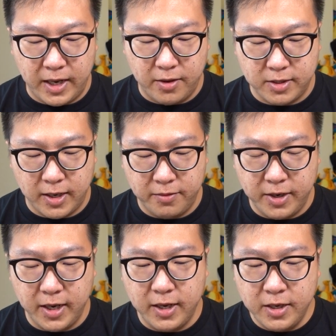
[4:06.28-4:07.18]
the
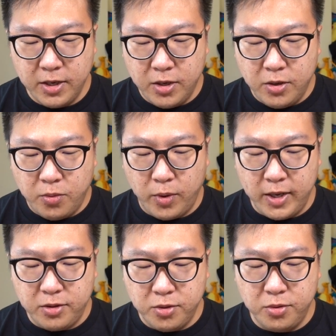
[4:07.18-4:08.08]
Altaria.
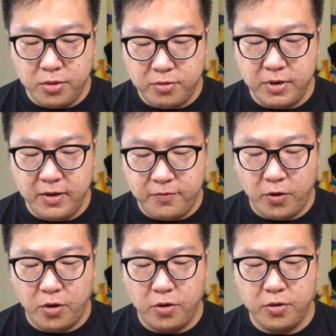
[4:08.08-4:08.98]
One, two, three,
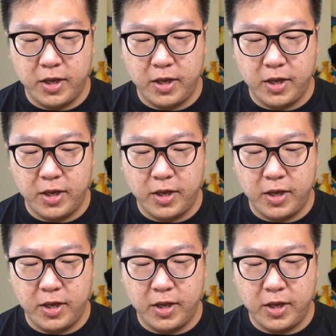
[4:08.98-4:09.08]
four.